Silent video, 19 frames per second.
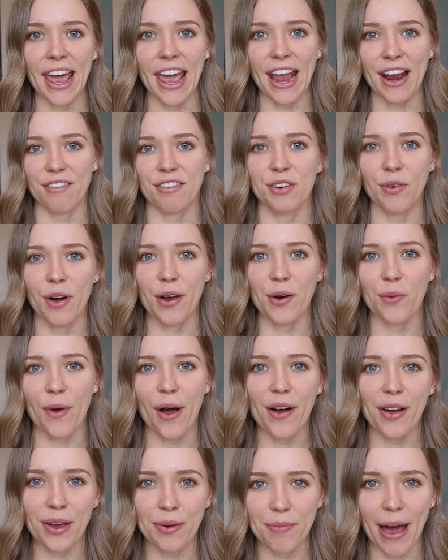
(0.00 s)
Hey everyone,
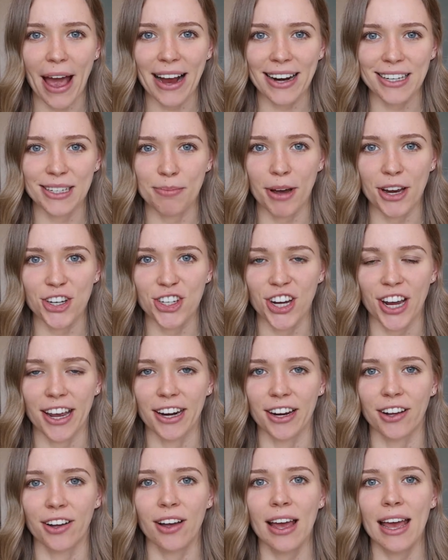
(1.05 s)
welcome back to my
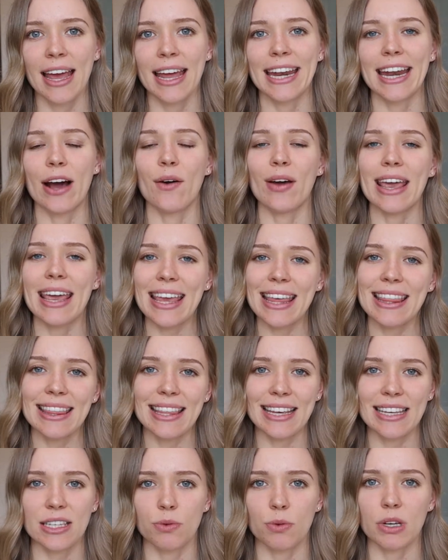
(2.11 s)
channel. Now in
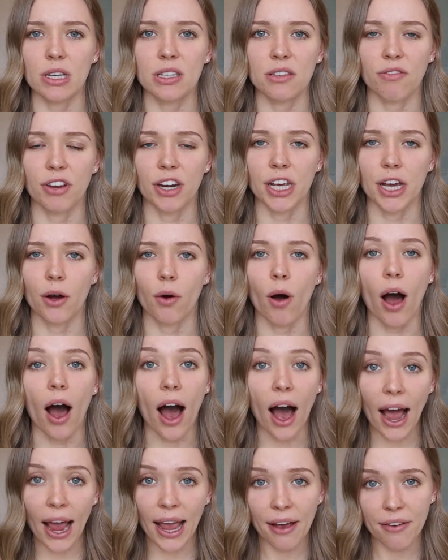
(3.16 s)
this week's video,
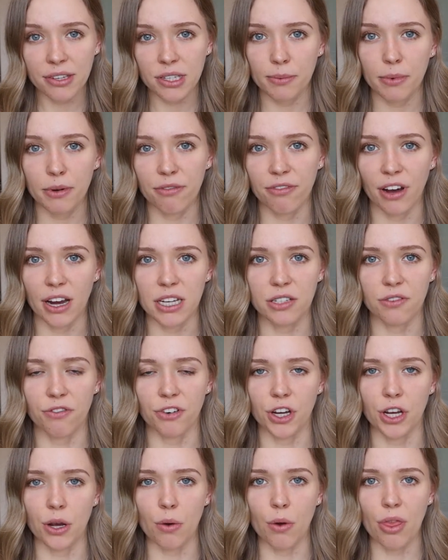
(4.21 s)
I have some advice for
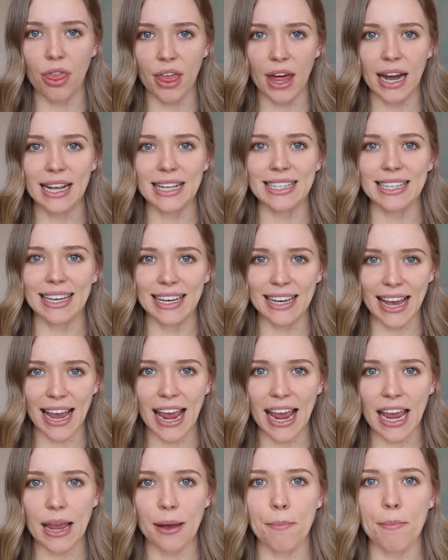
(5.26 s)
you that is
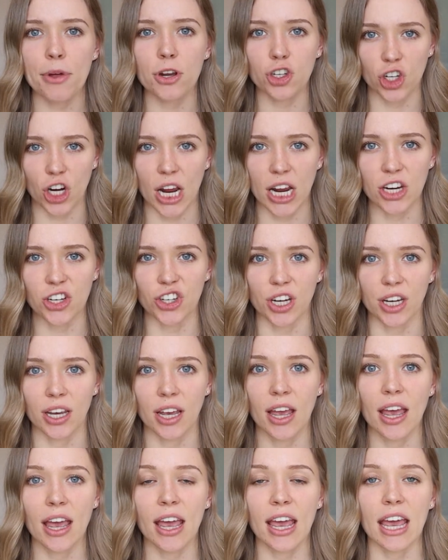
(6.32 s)
game changing
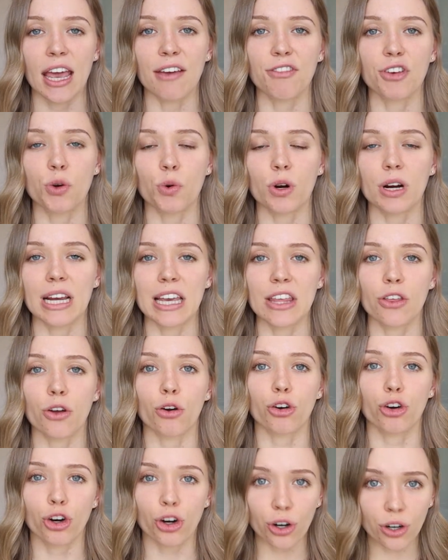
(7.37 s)
if you are
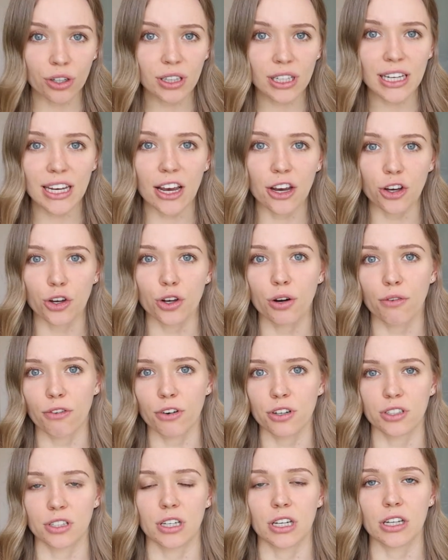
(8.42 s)
either currently a
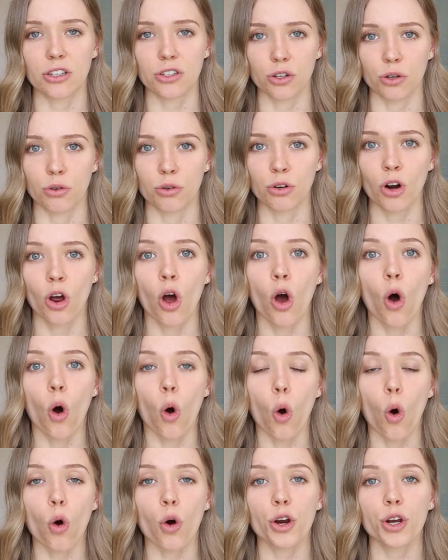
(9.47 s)
university student
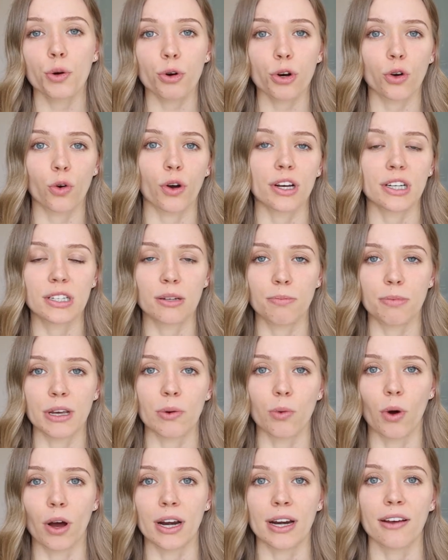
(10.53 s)
or you are going to be
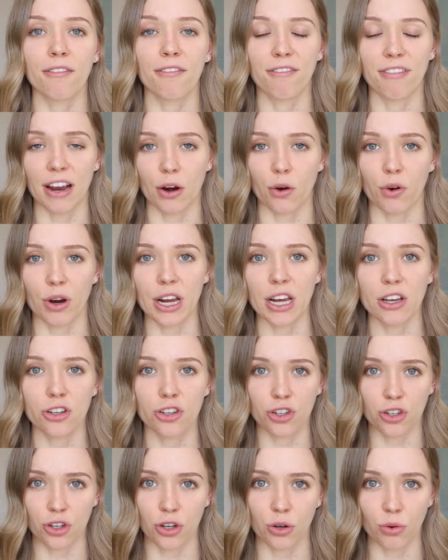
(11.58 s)
one very
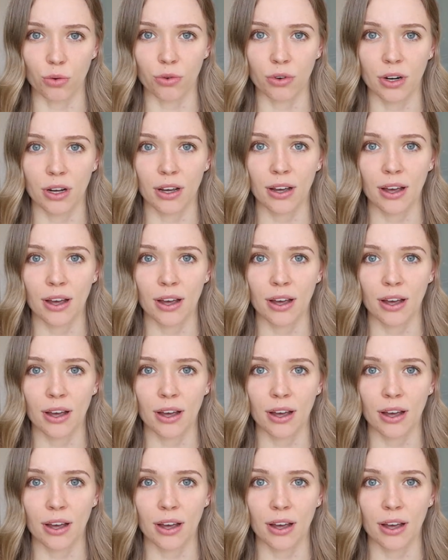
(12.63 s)
soon.